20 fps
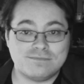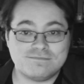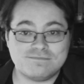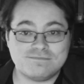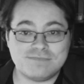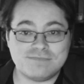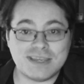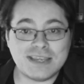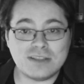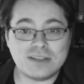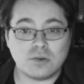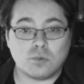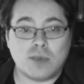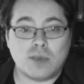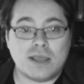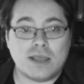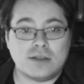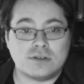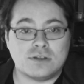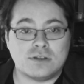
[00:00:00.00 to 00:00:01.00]
Either
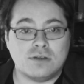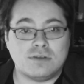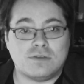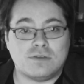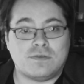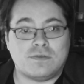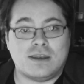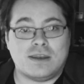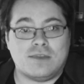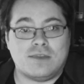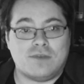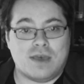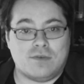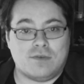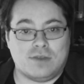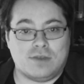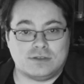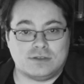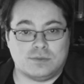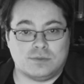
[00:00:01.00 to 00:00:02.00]
way, there's no definitive
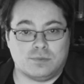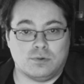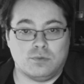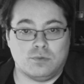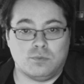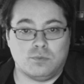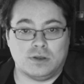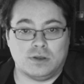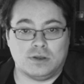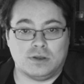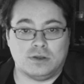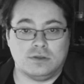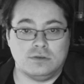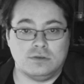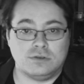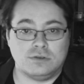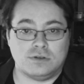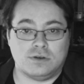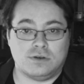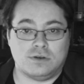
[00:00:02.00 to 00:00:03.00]
evidence to prove one
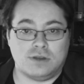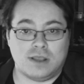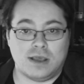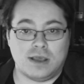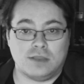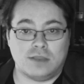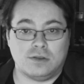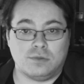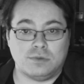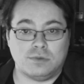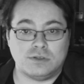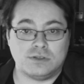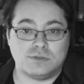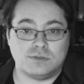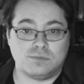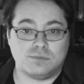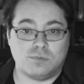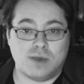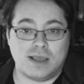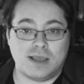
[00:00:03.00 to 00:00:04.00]
conclusion or the other, which is
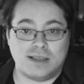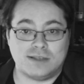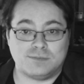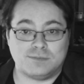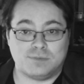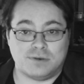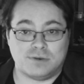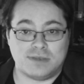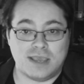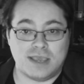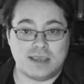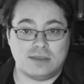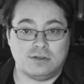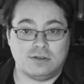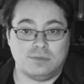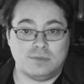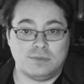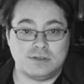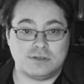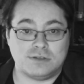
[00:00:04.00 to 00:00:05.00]
why this particular
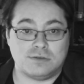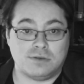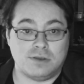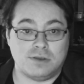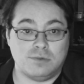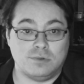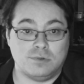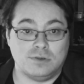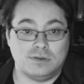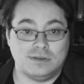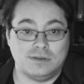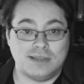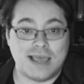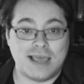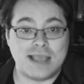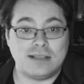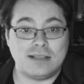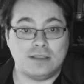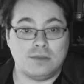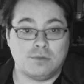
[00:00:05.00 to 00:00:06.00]
mystery will
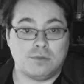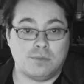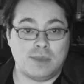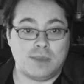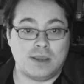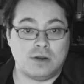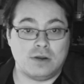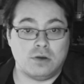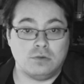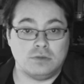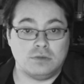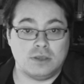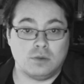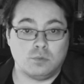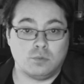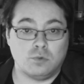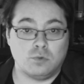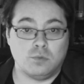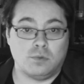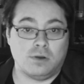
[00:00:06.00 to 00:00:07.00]
likely remain only a
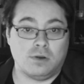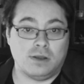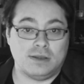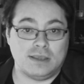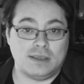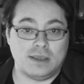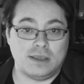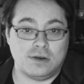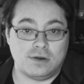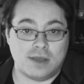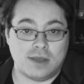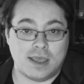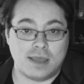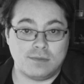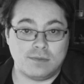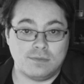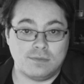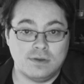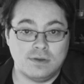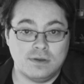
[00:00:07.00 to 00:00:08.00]
rumor on the internet.
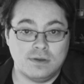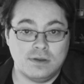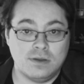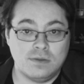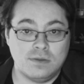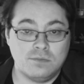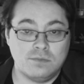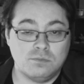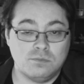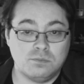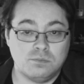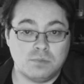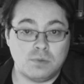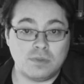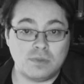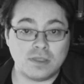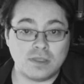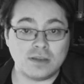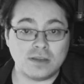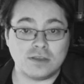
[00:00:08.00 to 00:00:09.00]
But
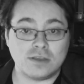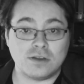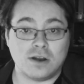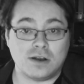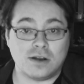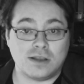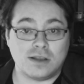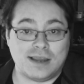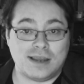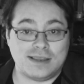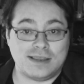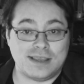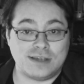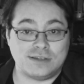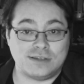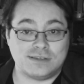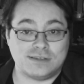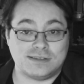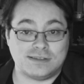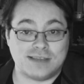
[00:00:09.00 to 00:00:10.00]
with all the dark
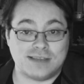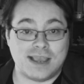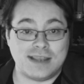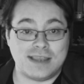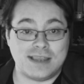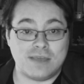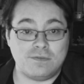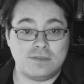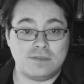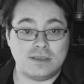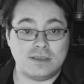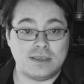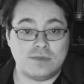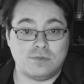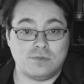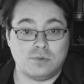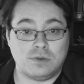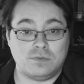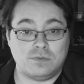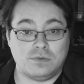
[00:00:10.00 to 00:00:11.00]
connotations aside, definitely give
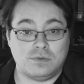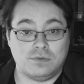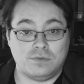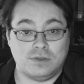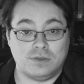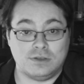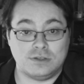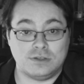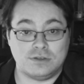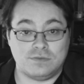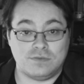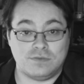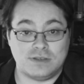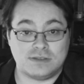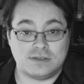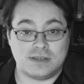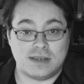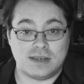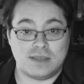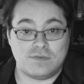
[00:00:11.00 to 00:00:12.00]
Greenfield Village a
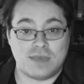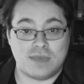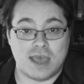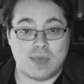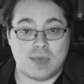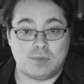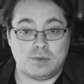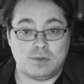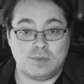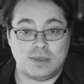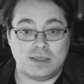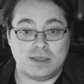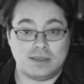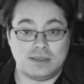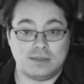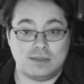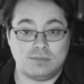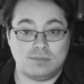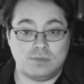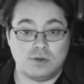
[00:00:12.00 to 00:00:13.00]
visit if you happen to be in the
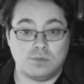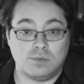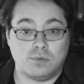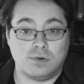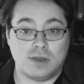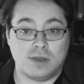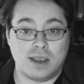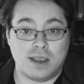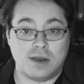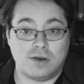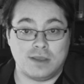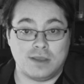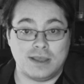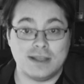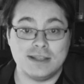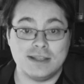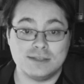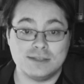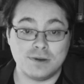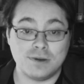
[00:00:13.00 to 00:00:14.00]
Dearborn area.
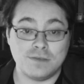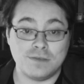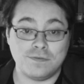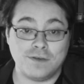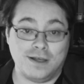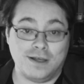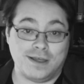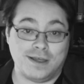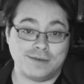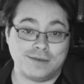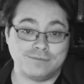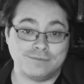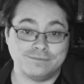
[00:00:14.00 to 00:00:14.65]
It's pretty fun.